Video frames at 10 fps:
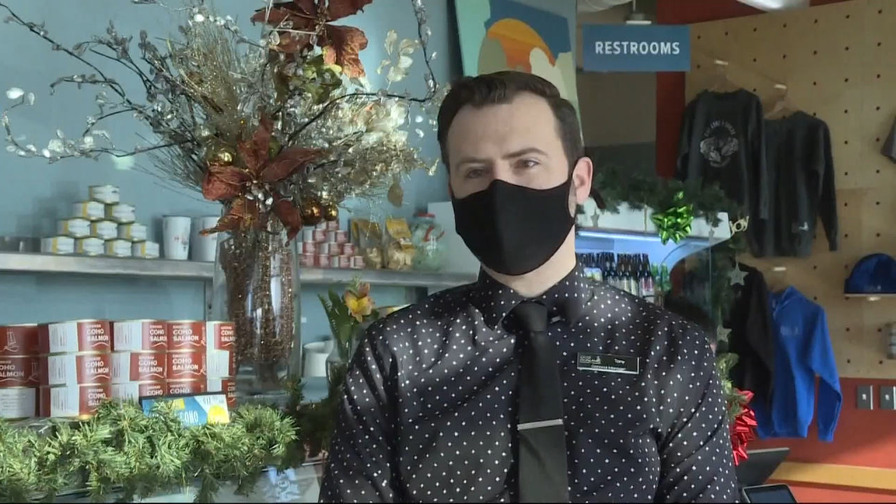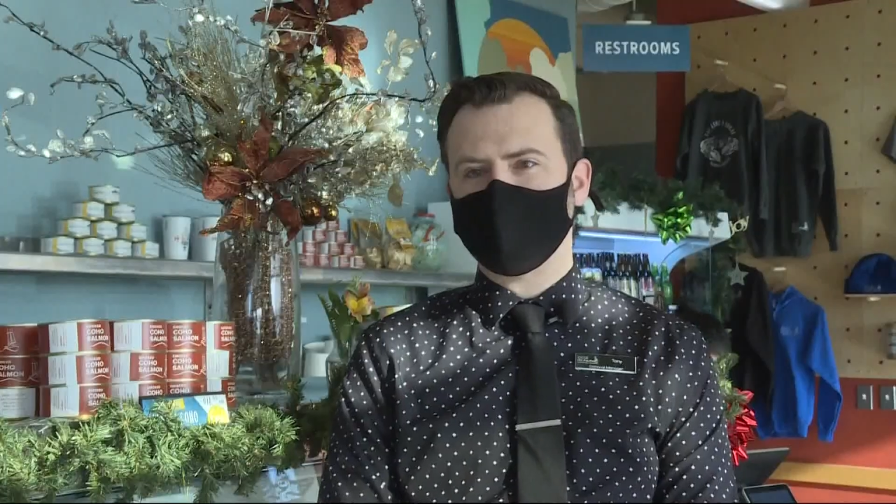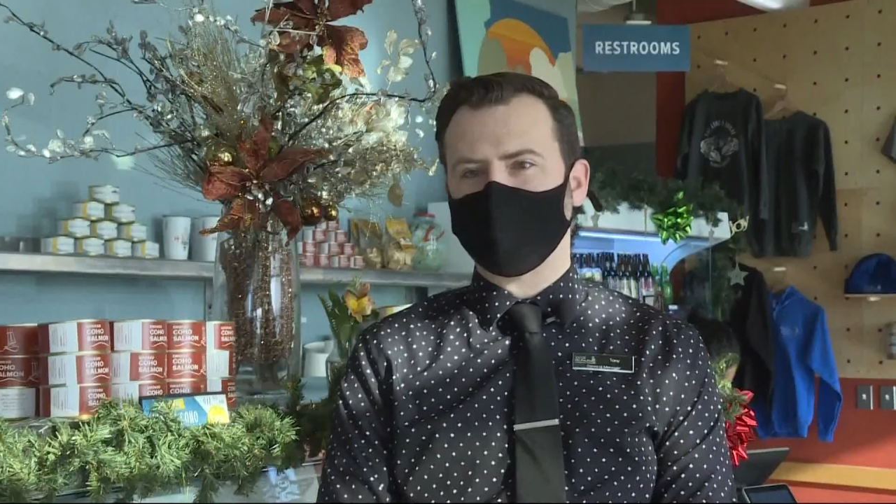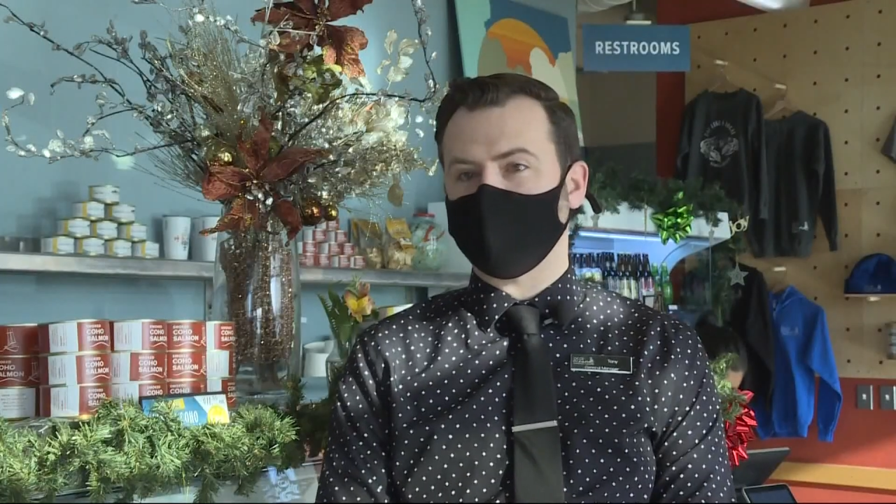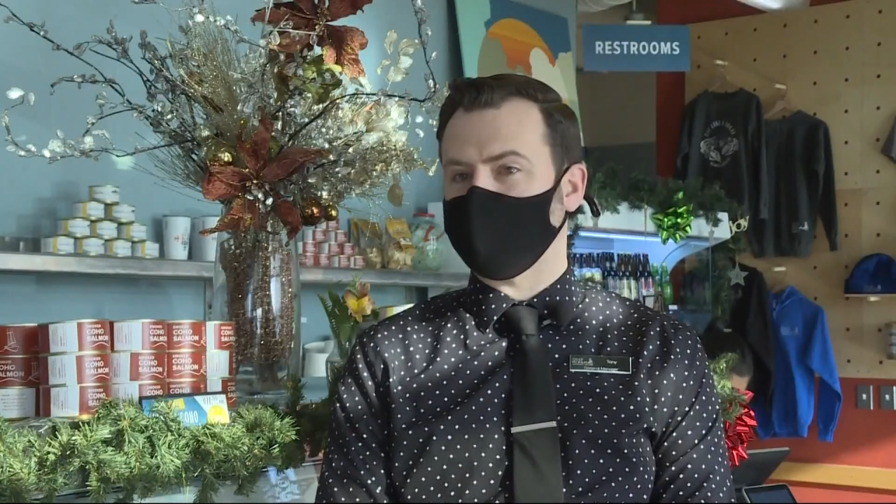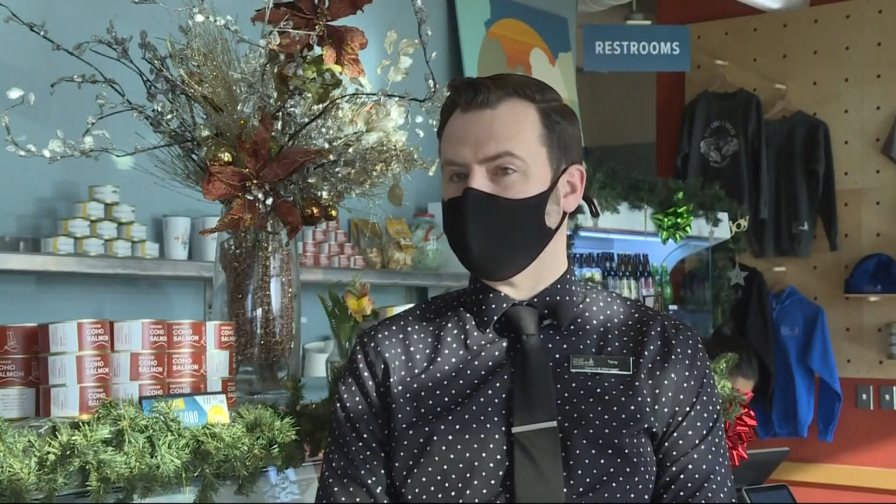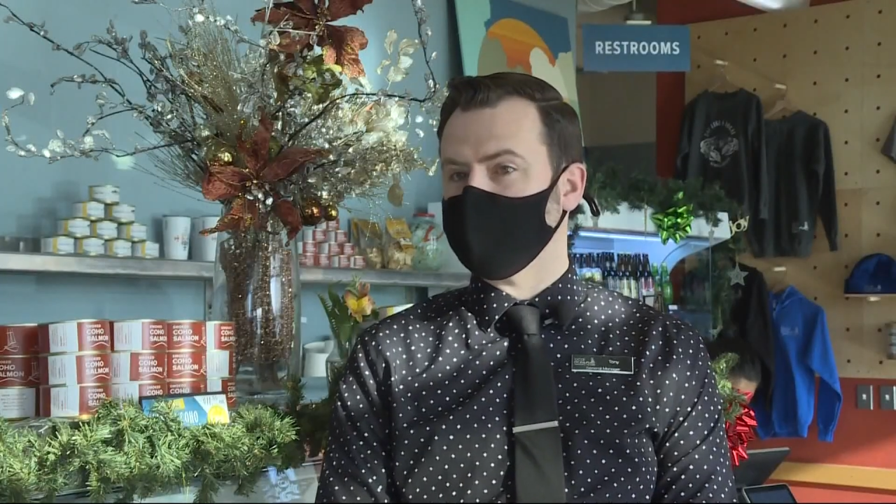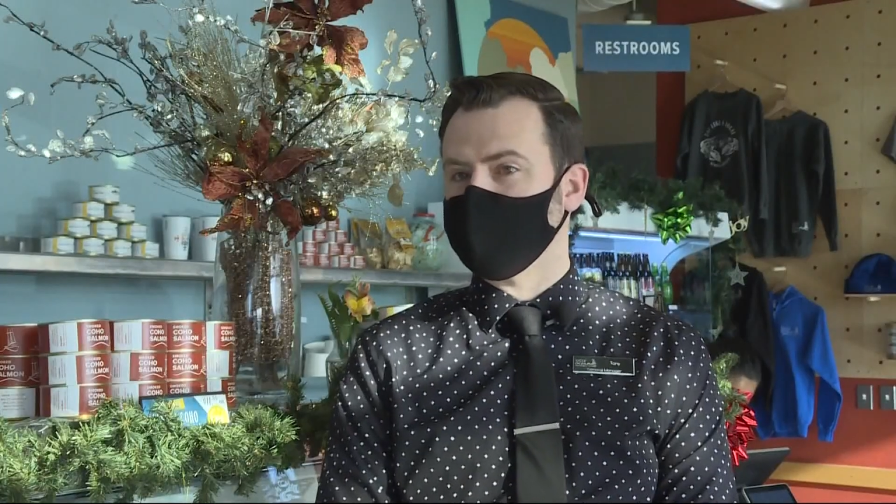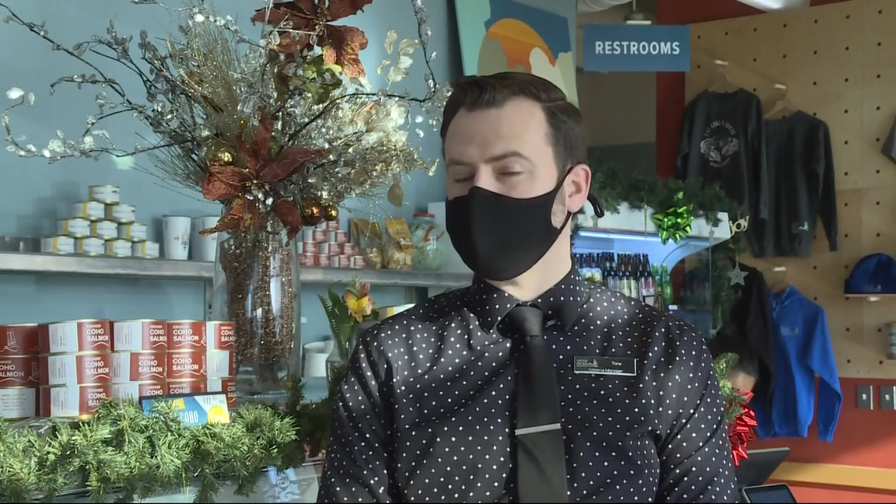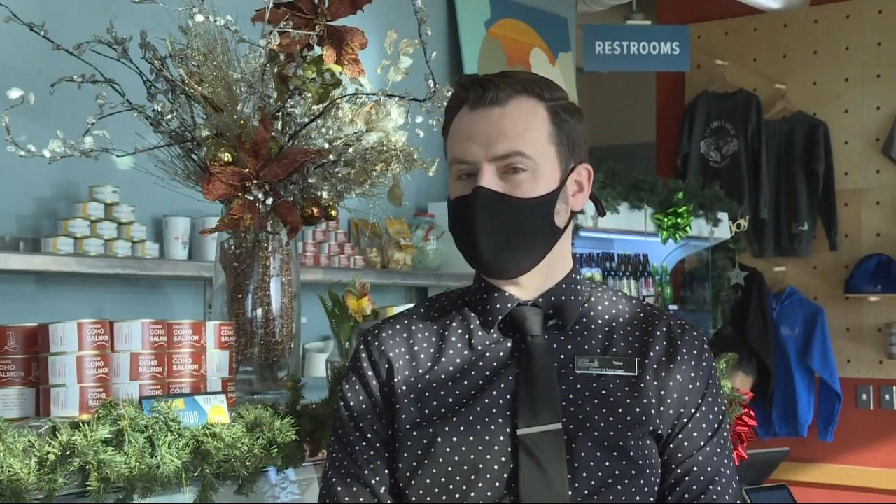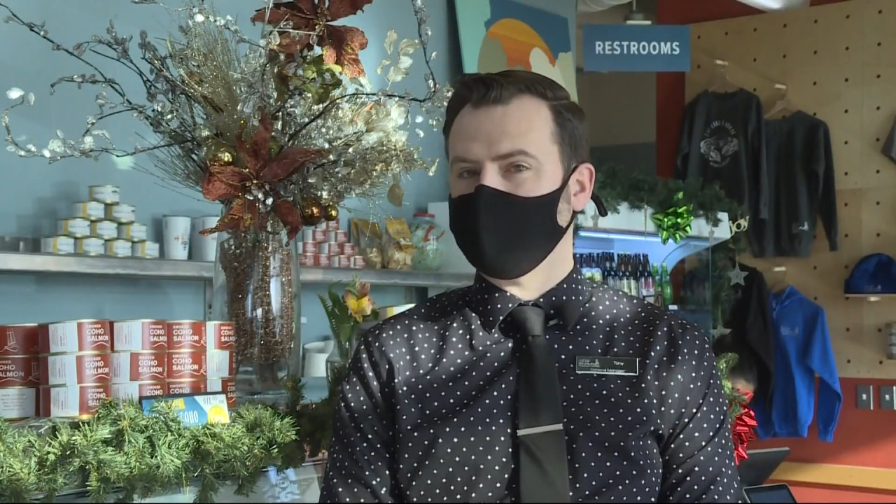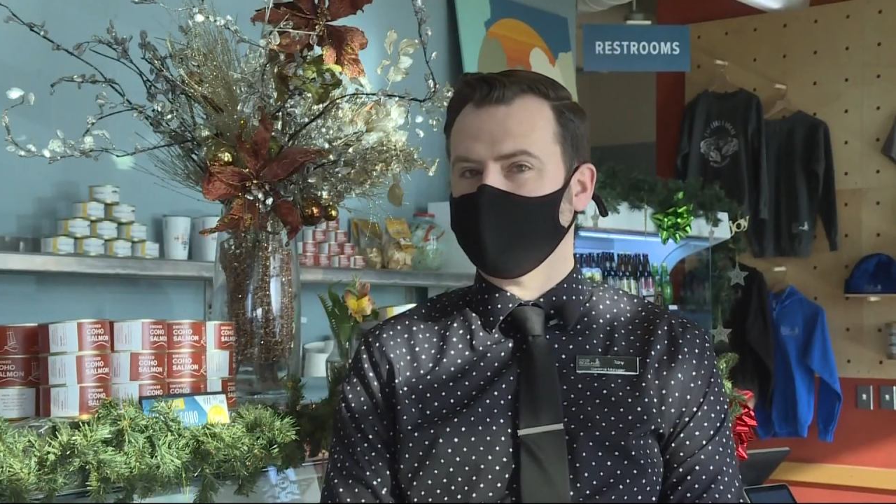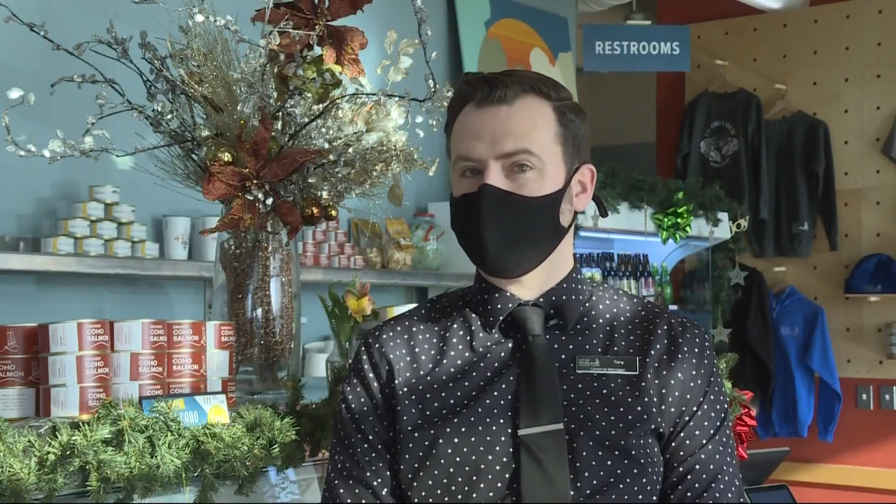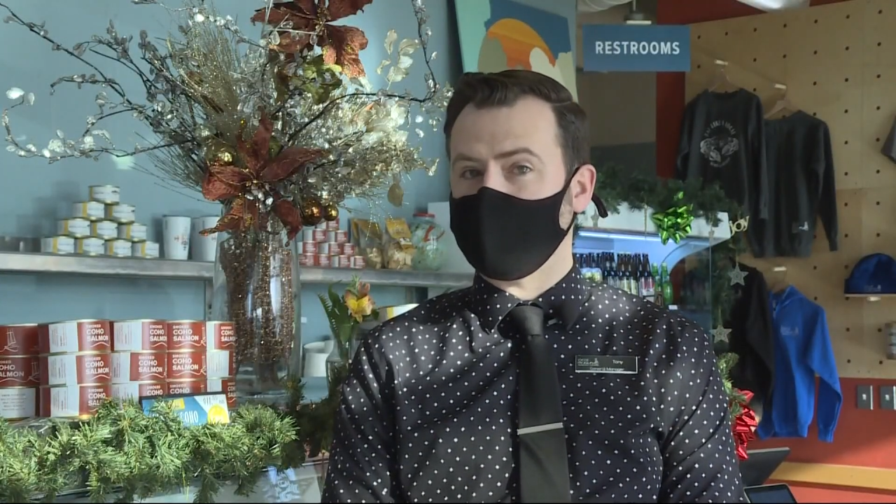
This is our first uh,